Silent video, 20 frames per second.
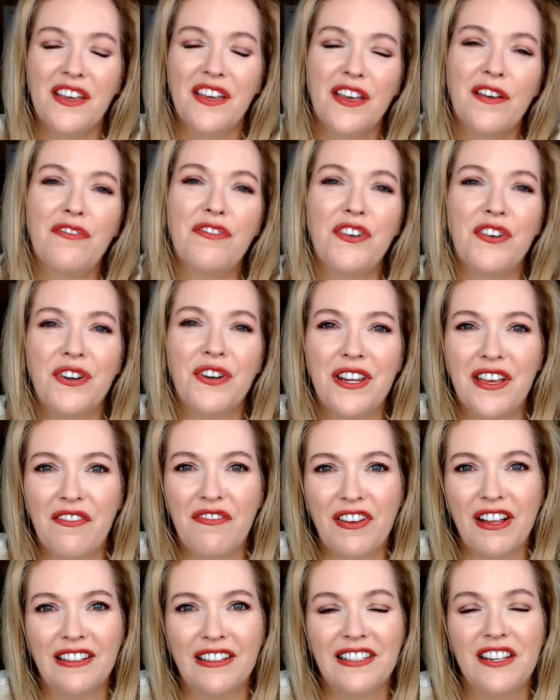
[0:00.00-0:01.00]
If you're an
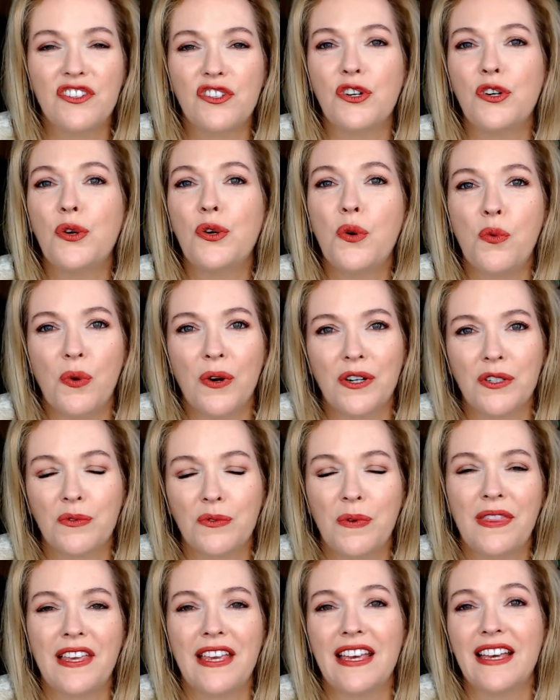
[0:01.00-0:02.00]
EFL teacher who works
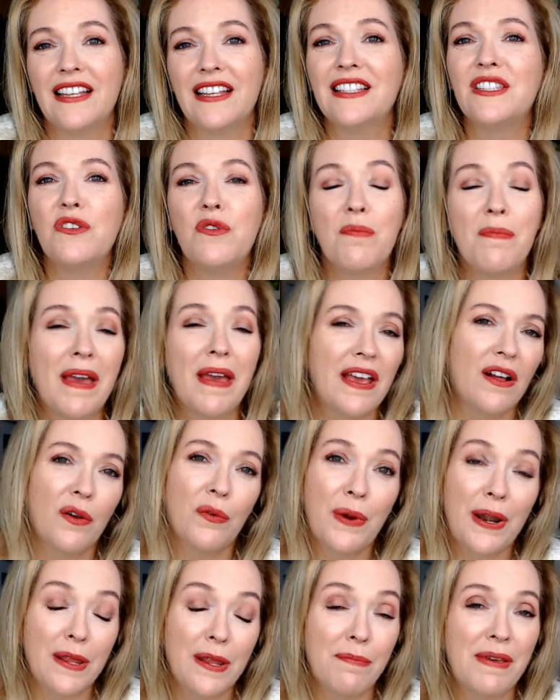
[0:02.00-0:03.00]
with kids, you may
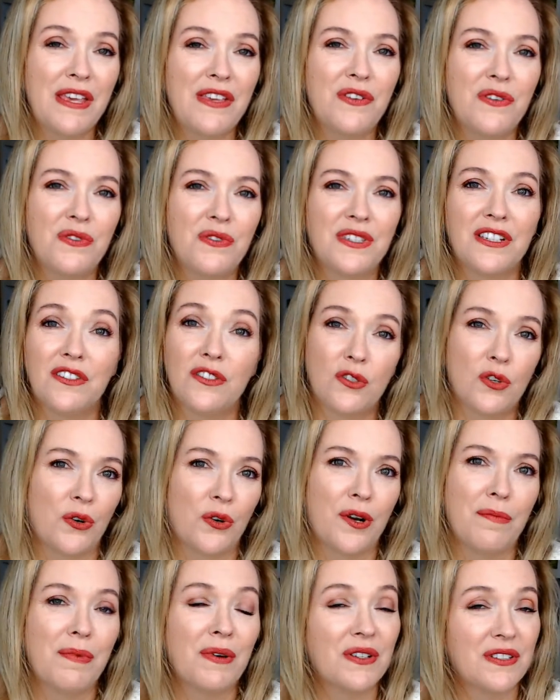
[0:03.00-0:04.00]
already be using
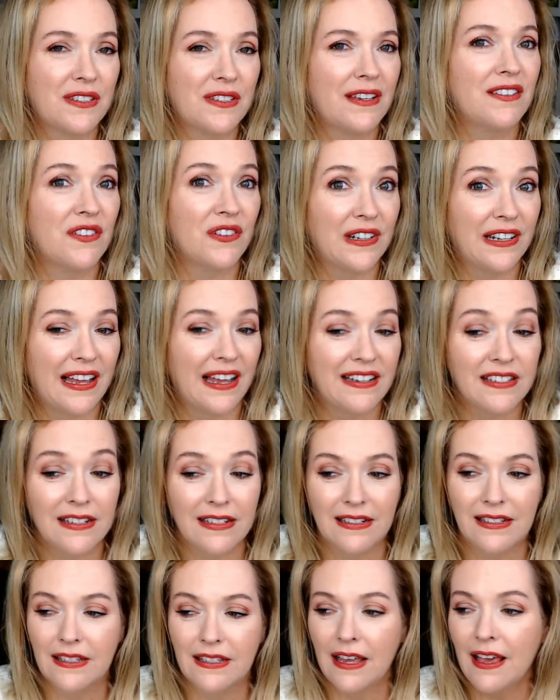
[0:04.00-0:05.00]
storybooks in your
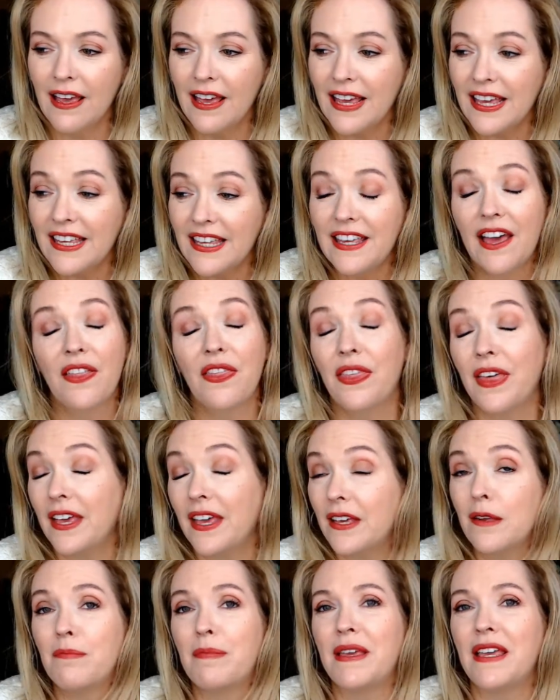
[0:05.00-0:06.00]
lessons, yet they
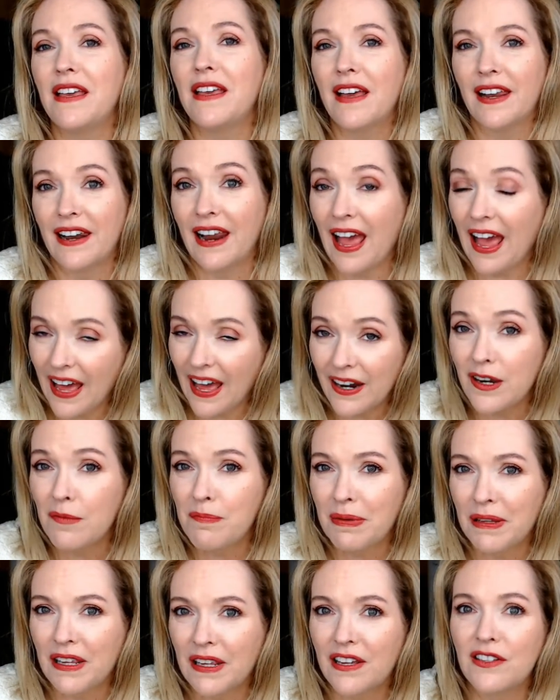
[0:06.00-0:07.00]
can be an
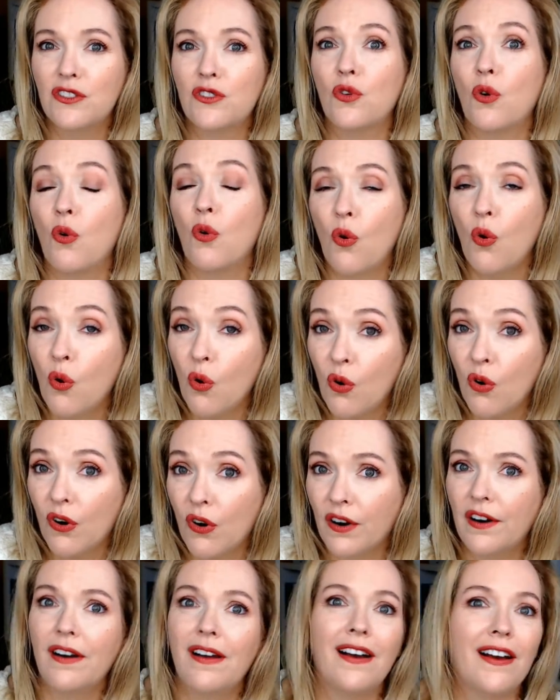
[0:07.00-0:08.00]
added plus
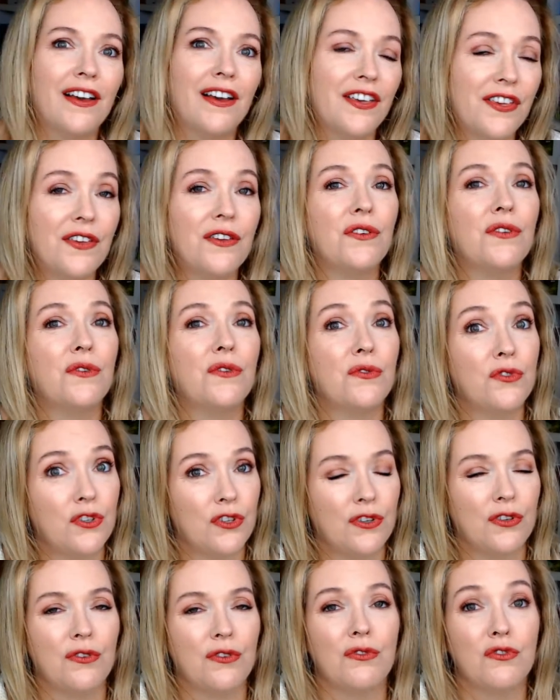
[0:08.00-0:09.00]
or a
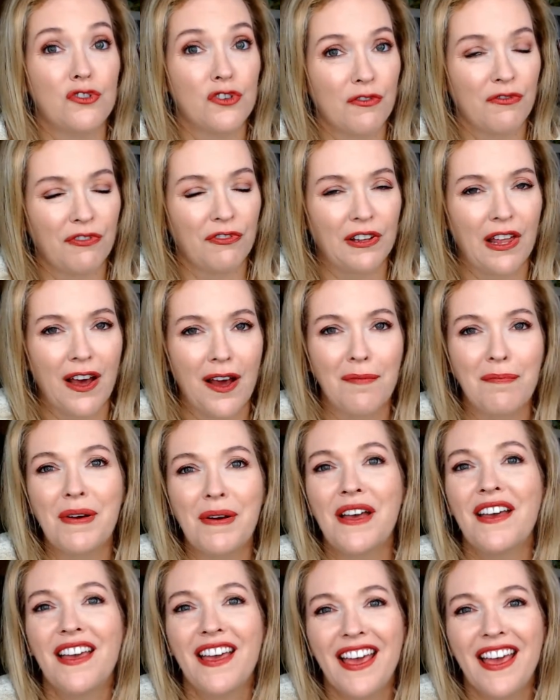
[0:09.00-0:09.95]
huge flop.